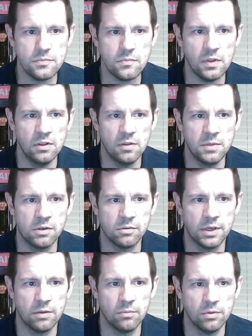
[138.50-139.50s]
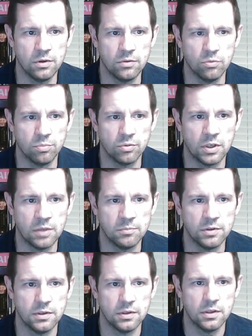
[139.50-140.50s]
Let me create a really cool
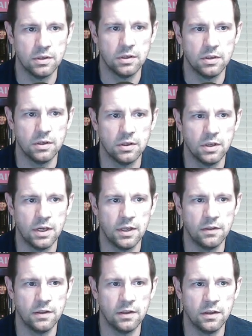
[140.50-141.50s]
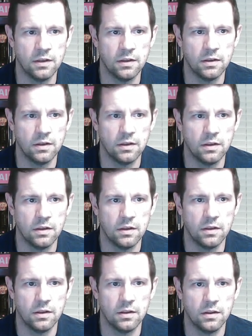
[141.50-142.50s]
prompt, and then
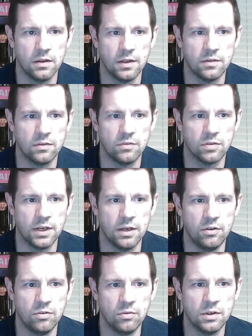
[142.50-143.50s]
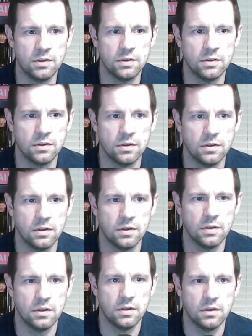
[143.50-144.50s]
let's try to do it.
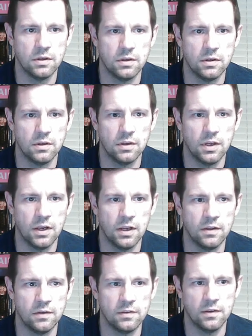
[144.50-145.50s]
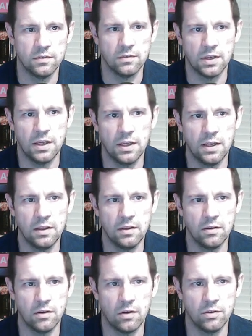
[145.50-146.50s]
And it says, okay, hey,
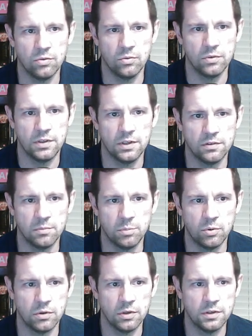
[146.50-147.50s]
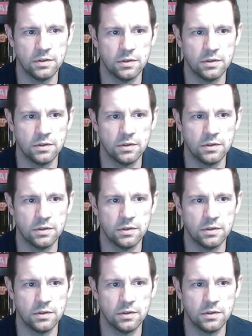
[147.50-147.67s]
our tools here support it.